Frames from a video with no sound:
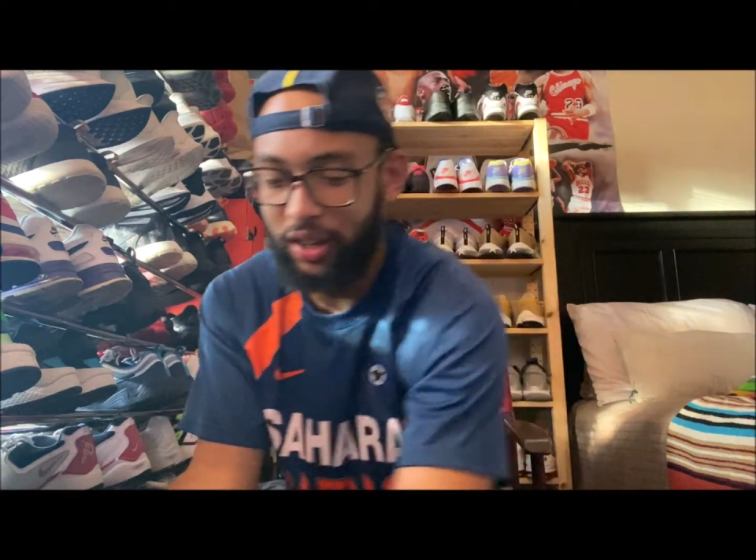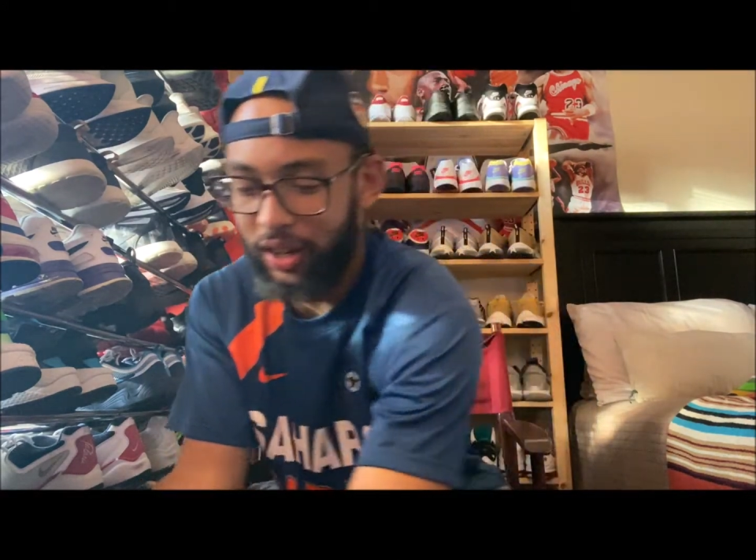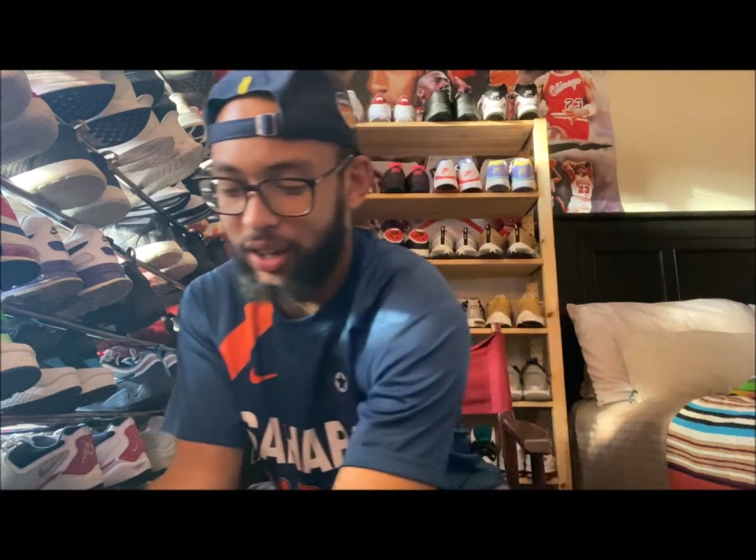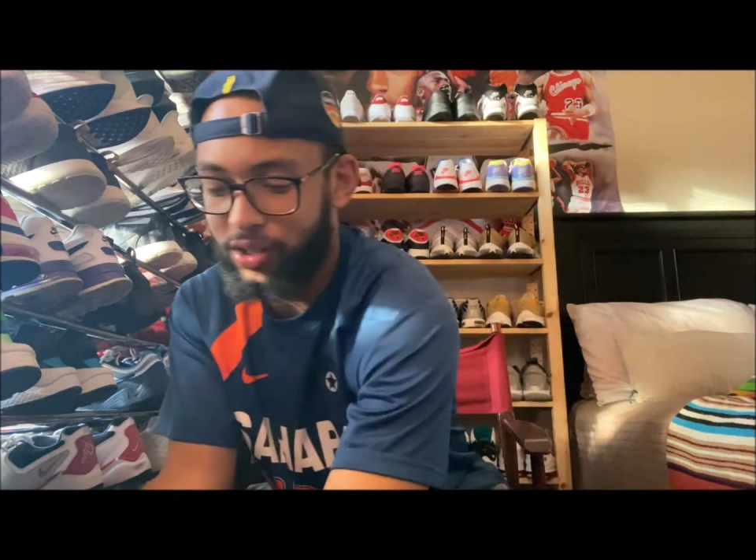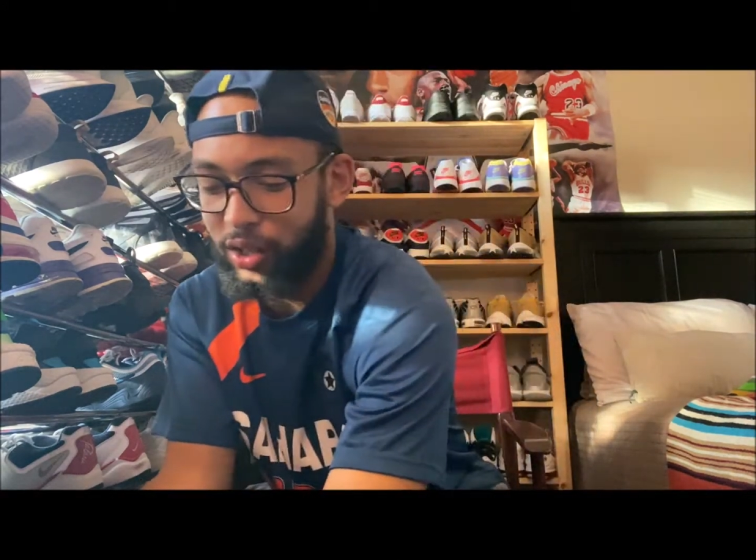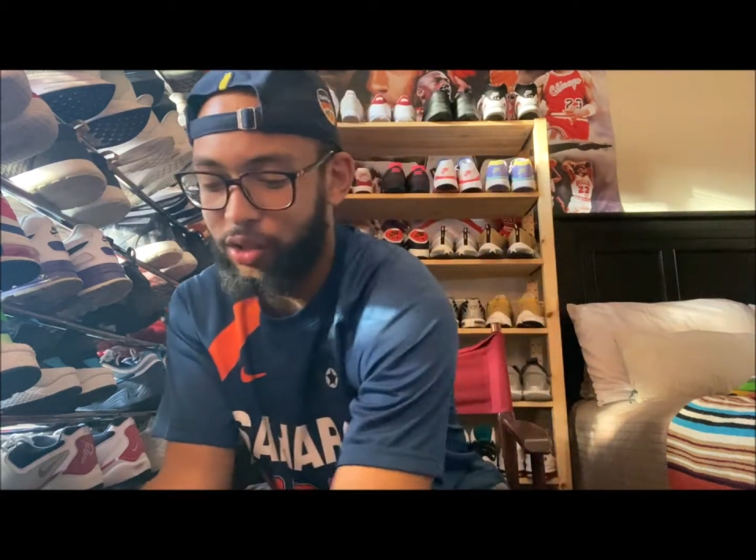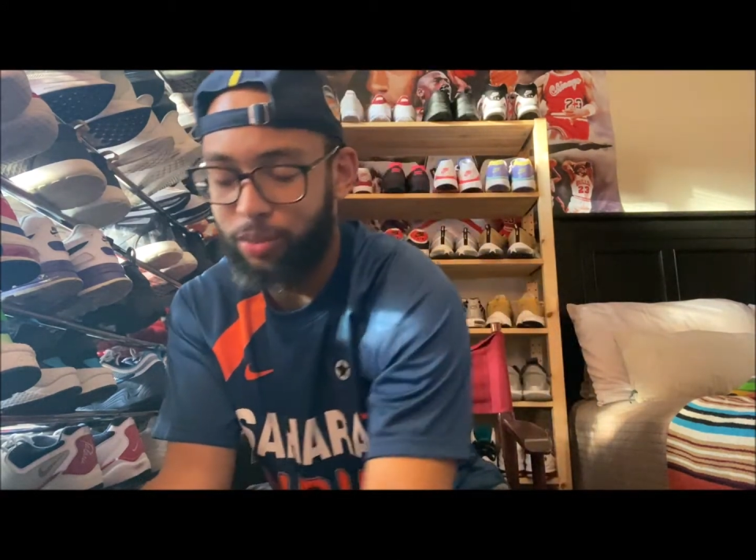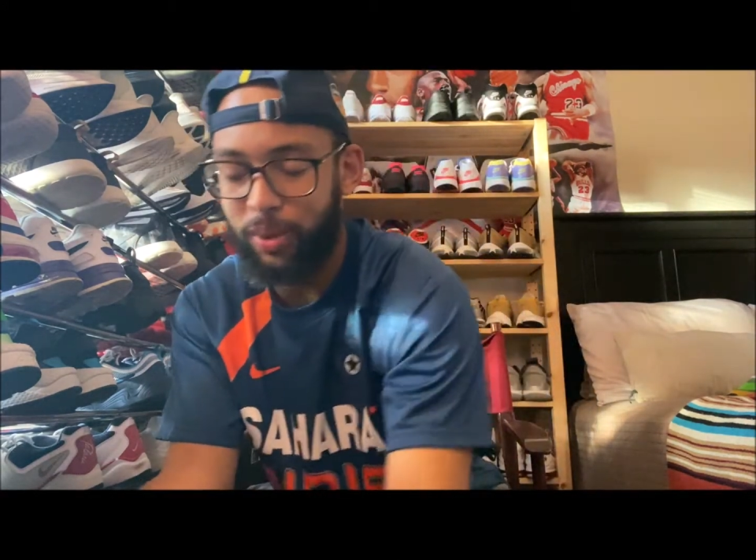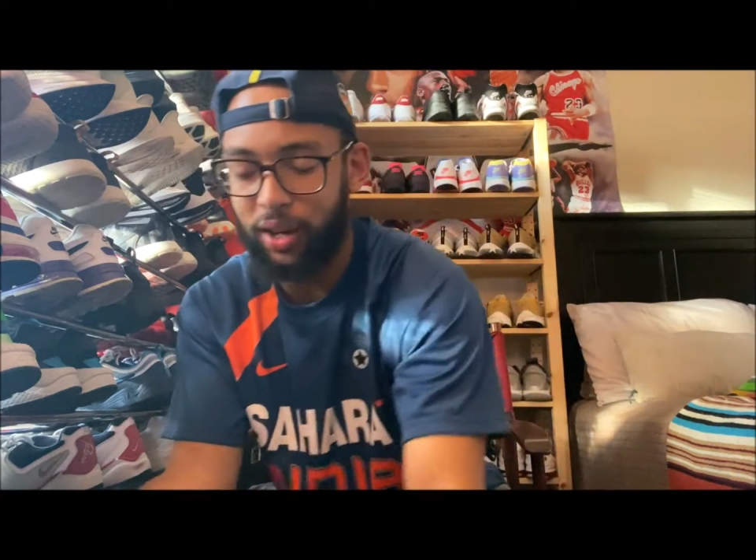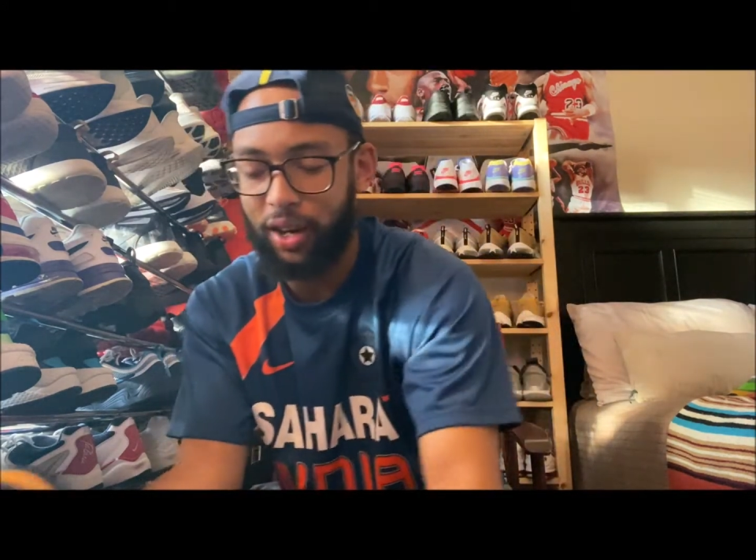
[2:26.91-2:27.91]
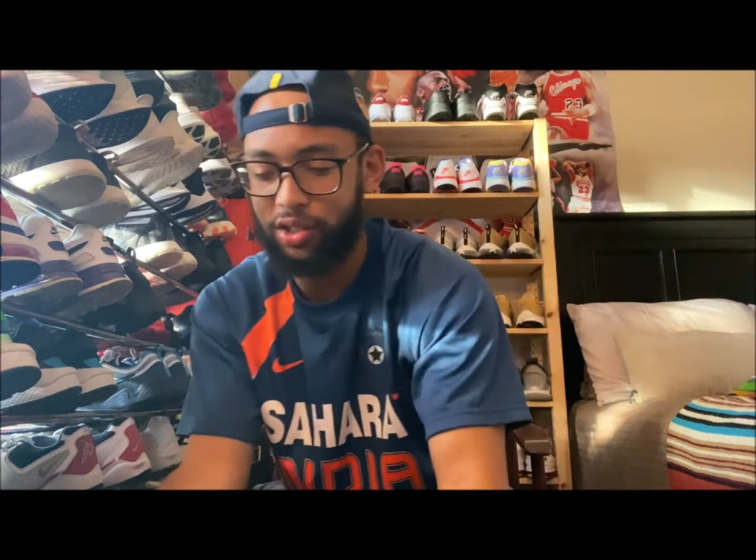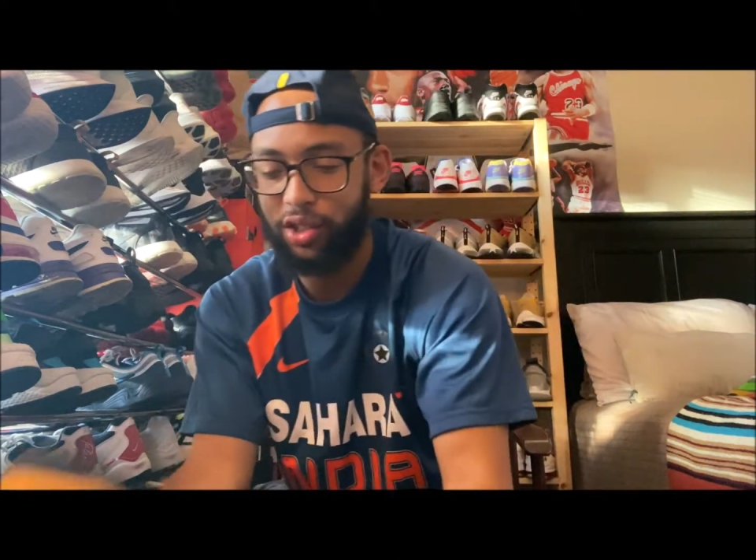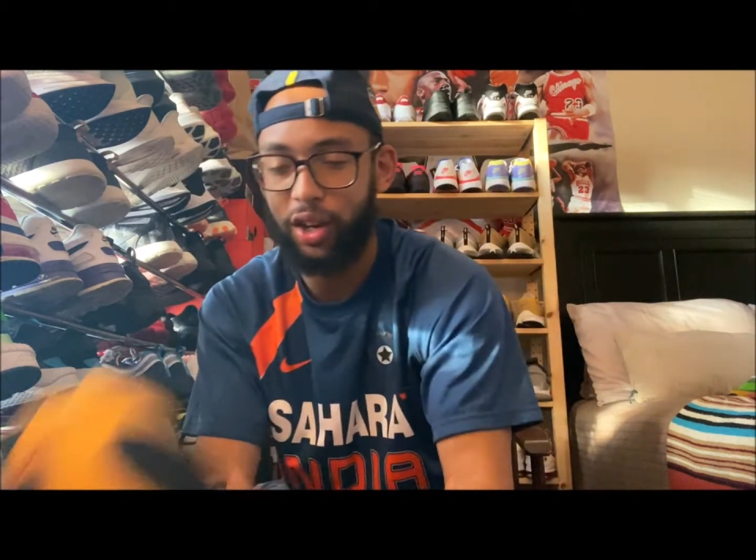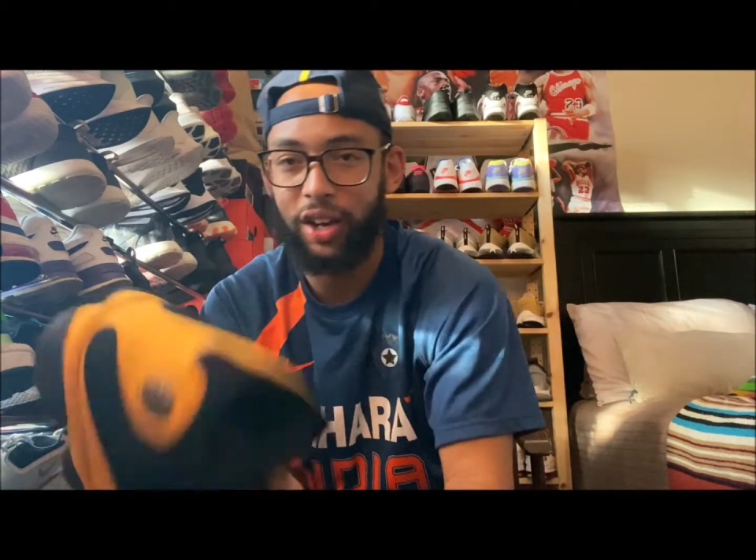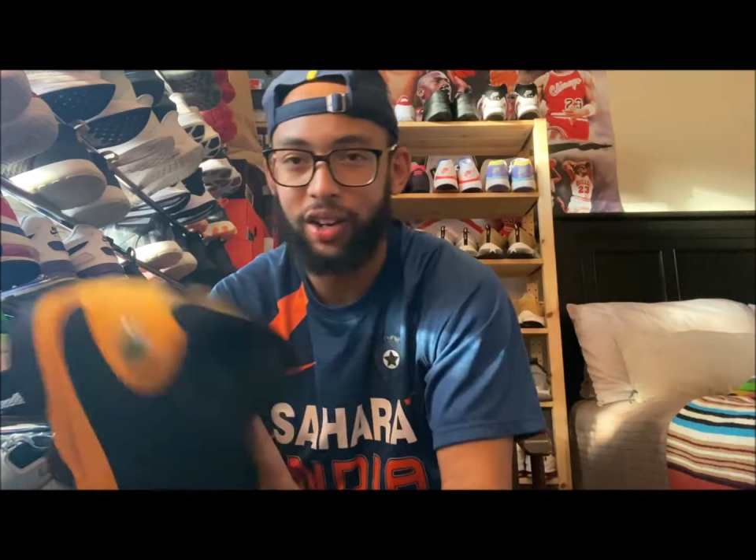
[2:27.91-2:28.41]
Shout out to my guy
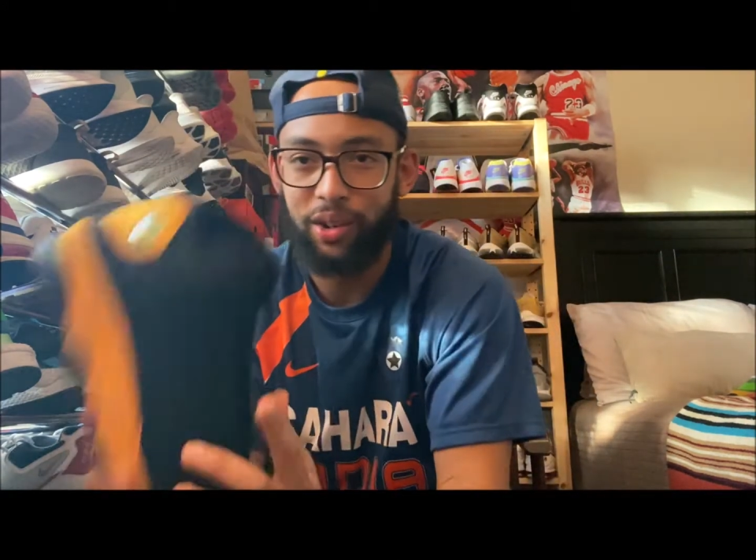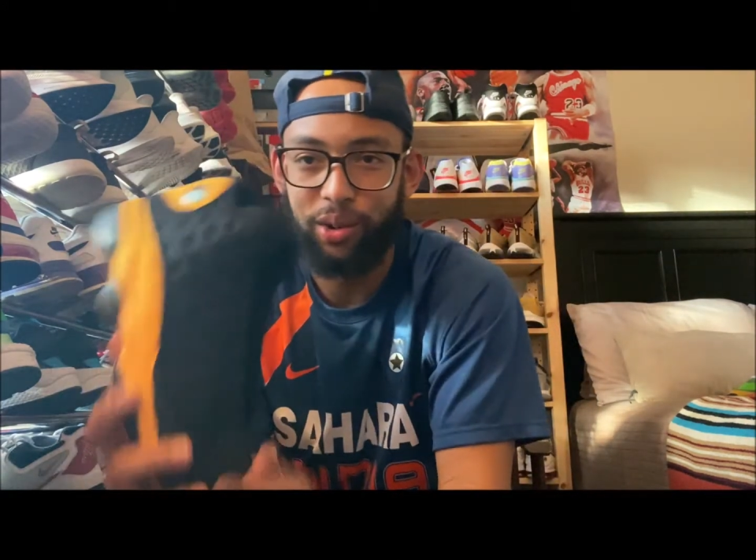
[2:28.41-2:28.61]
Chuck,